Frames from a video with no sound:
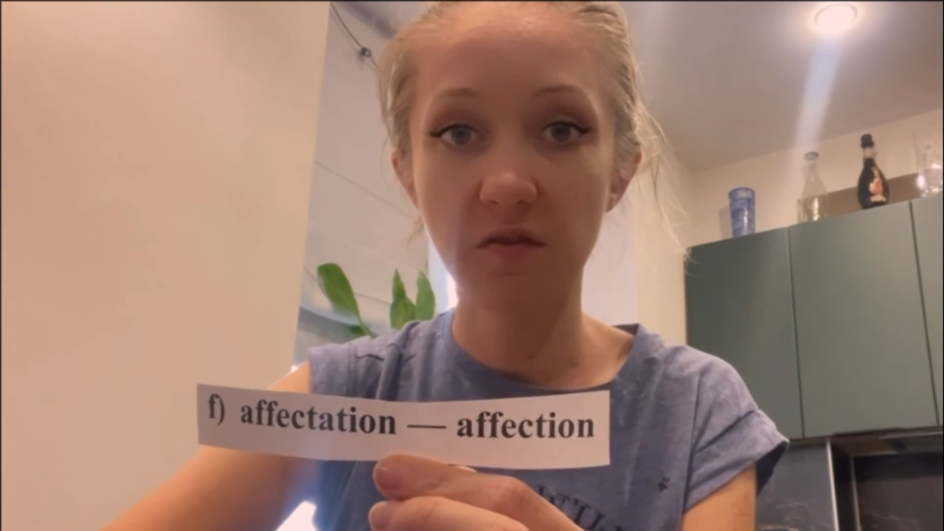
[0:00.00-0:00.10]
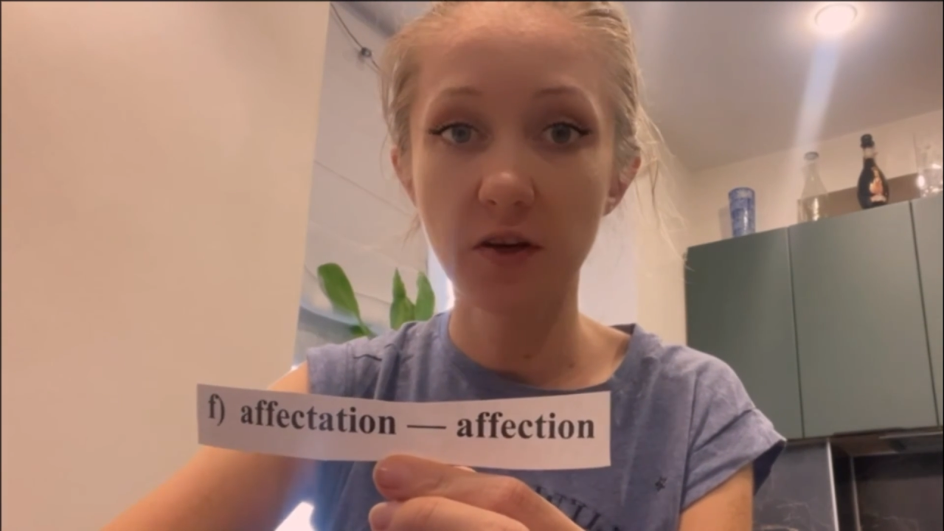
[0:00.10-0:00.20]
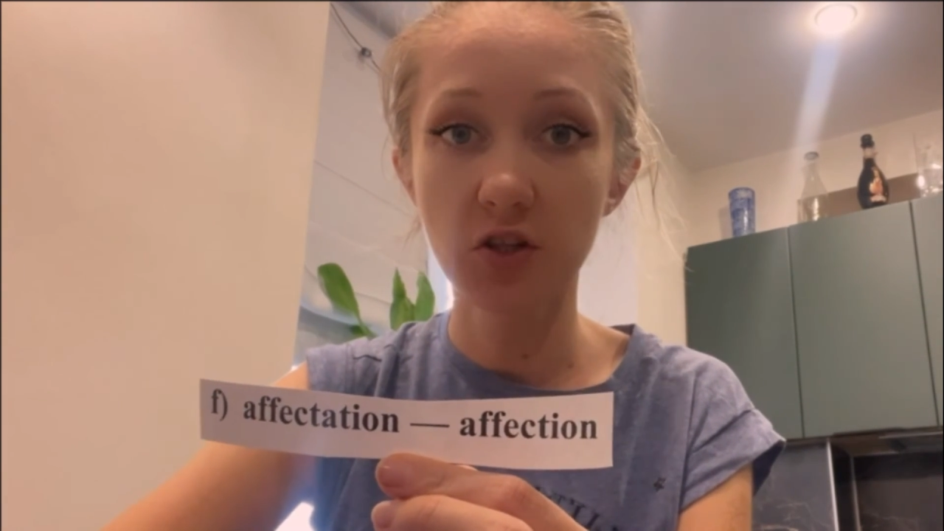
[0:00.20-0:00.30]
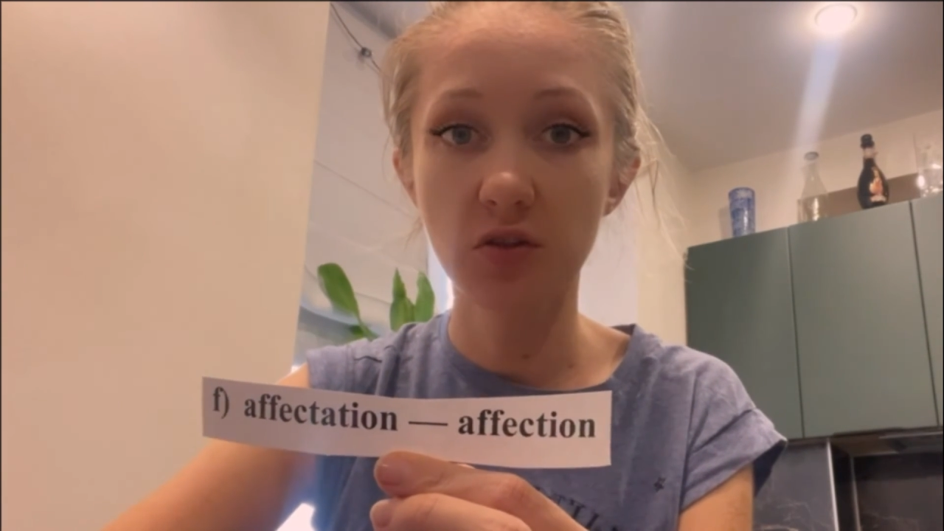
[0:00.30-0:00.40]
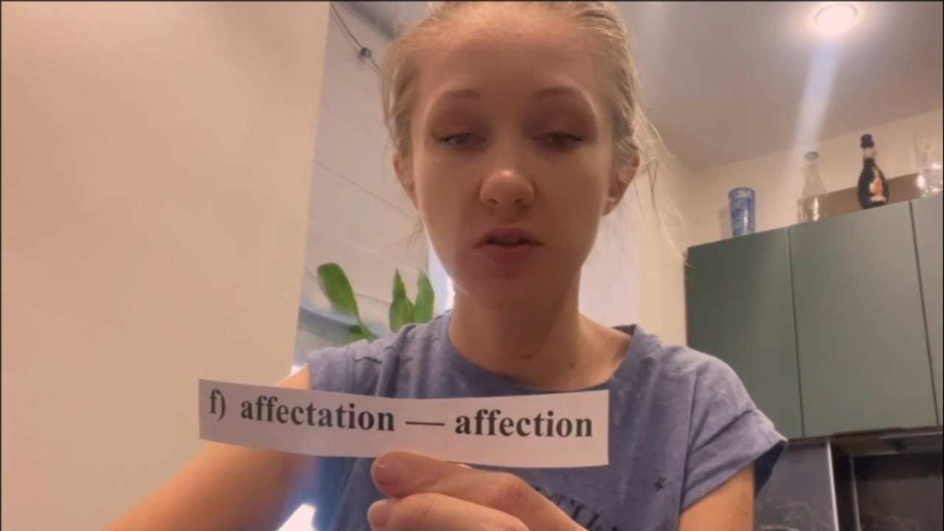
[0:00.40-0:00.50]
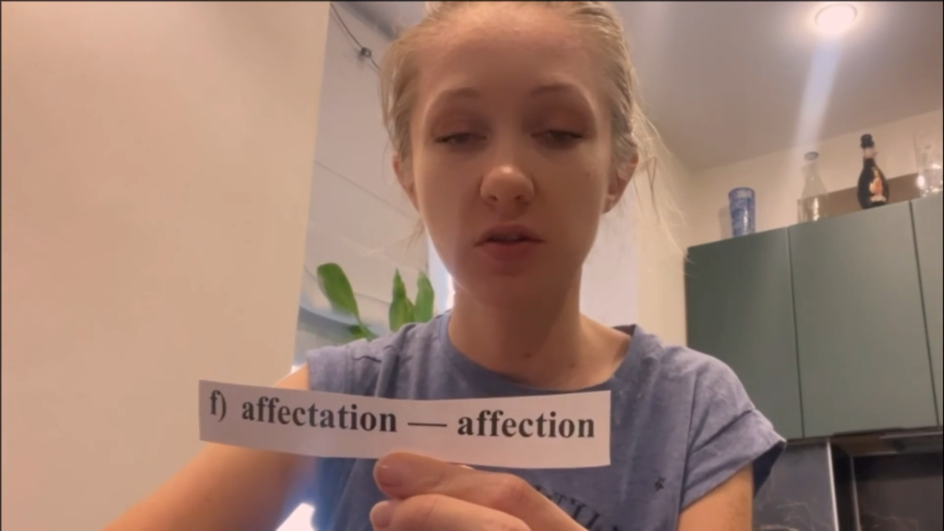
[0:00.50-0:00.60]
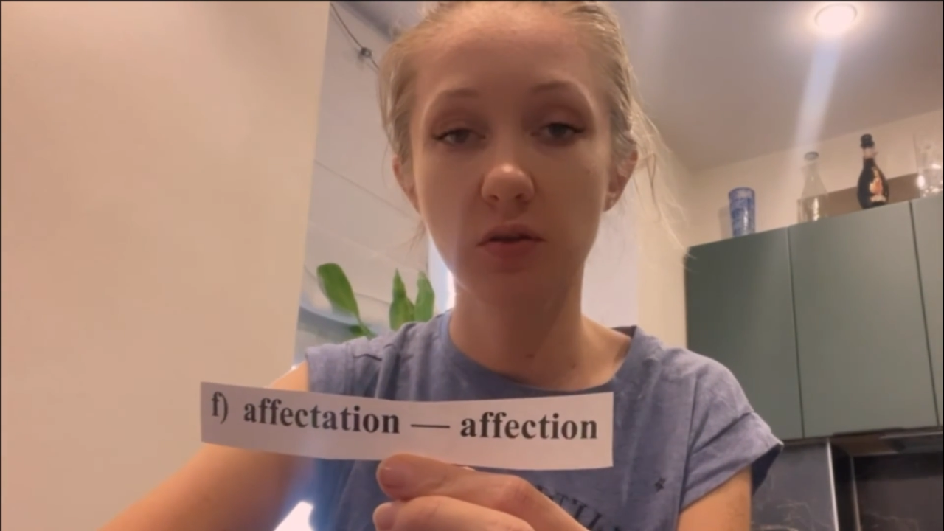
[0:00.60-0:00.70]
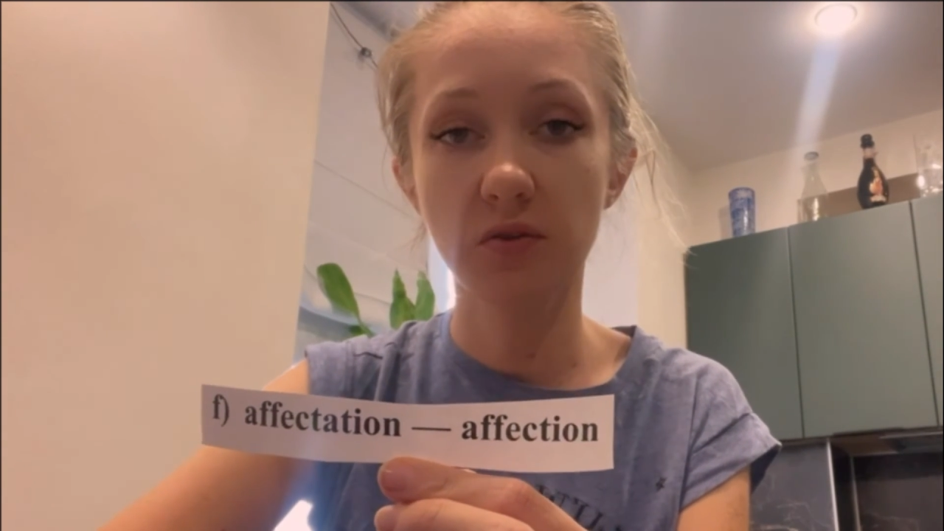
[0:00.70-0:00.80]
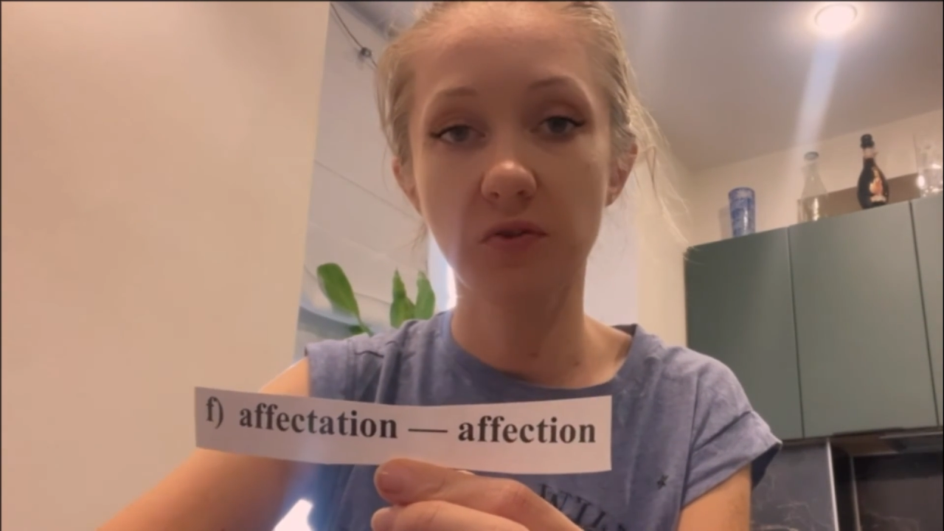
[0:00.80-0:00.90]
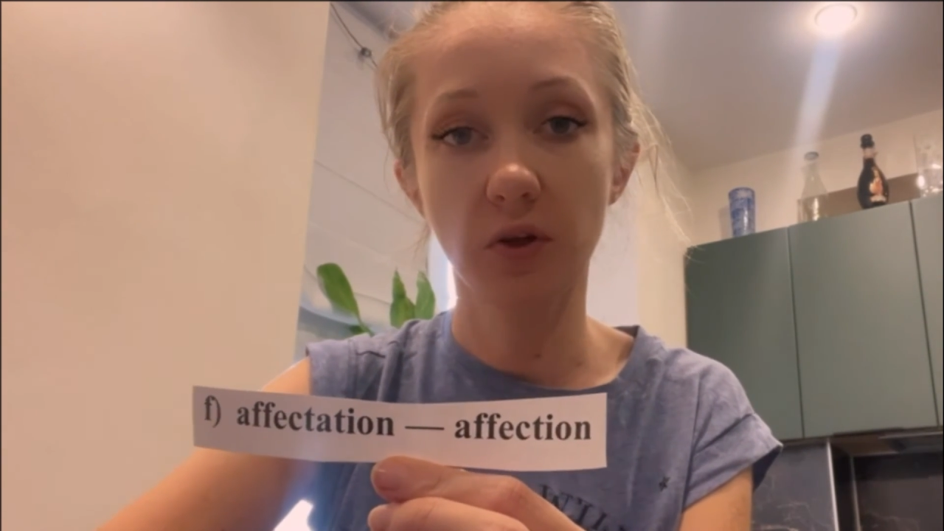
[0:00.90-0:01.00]
Affection is a
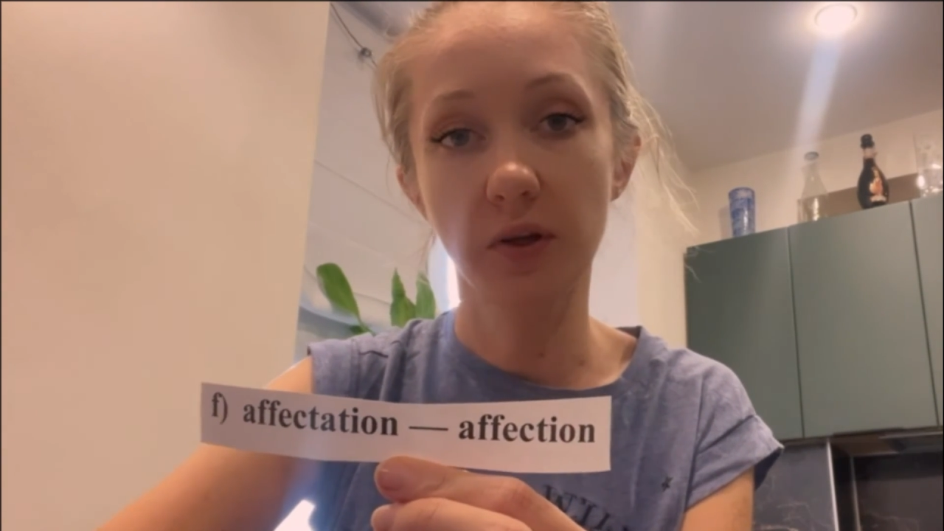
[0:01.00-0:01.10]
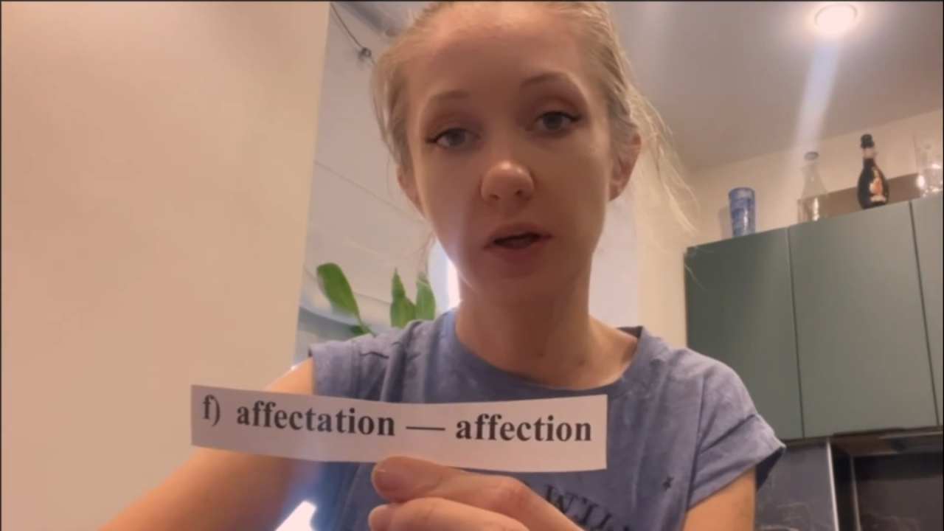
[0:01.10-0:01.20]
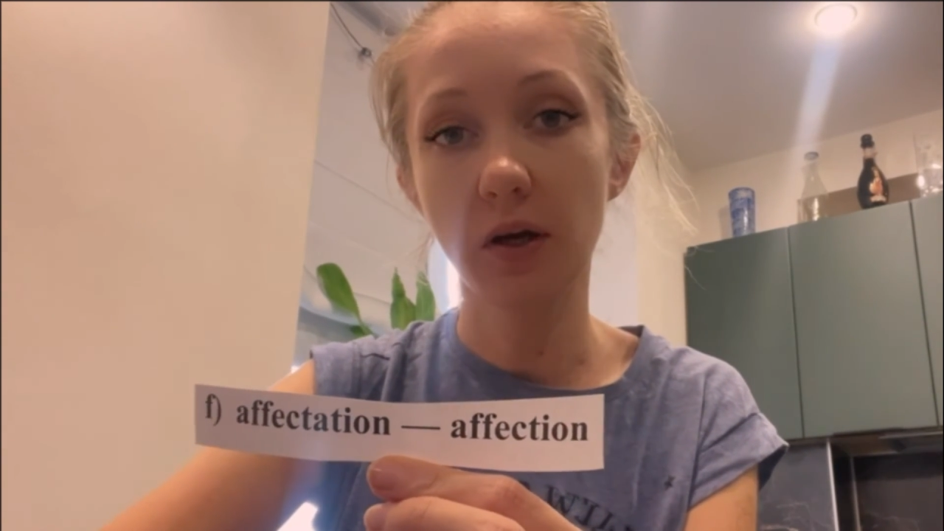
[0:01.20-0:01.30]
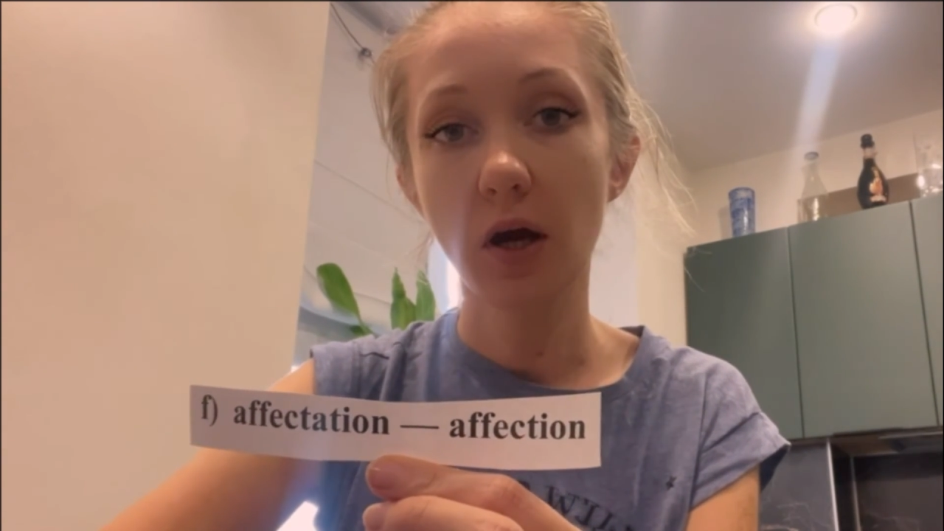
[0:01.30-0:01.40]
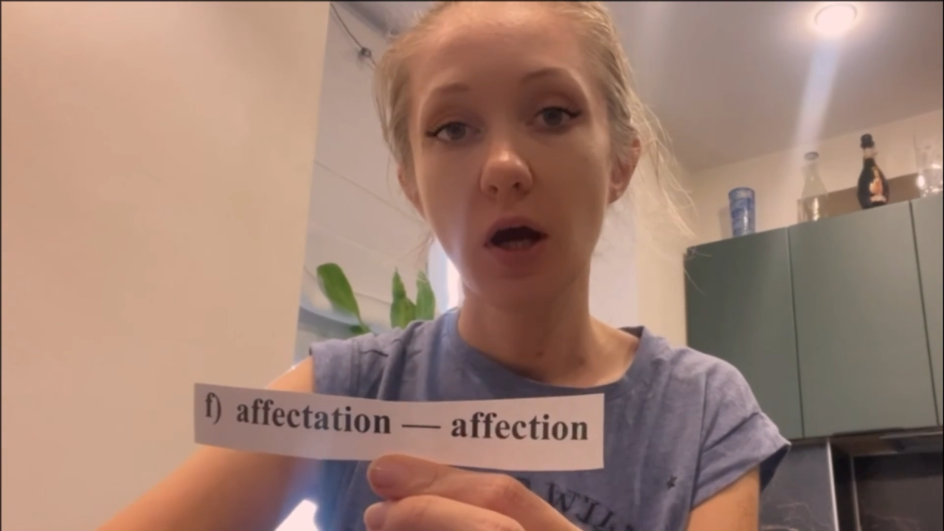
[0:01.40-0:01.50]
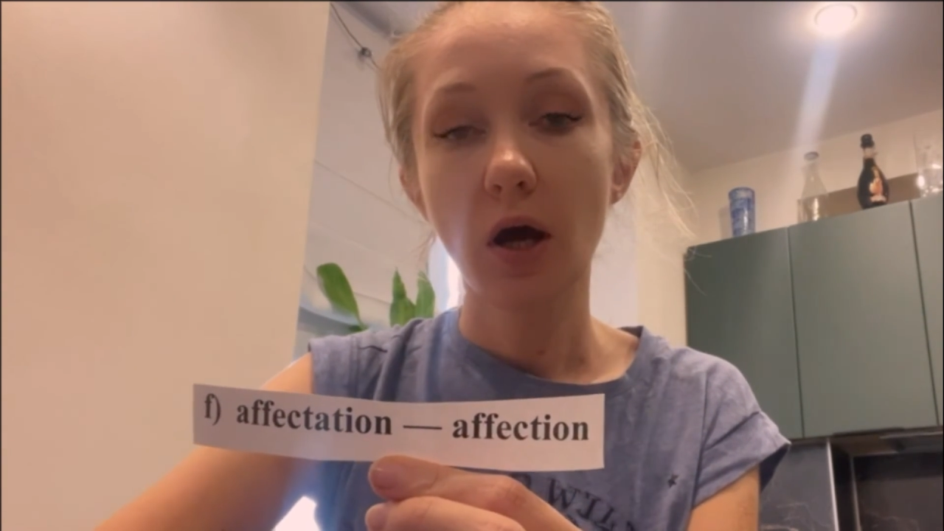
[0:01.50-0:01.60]
good feeling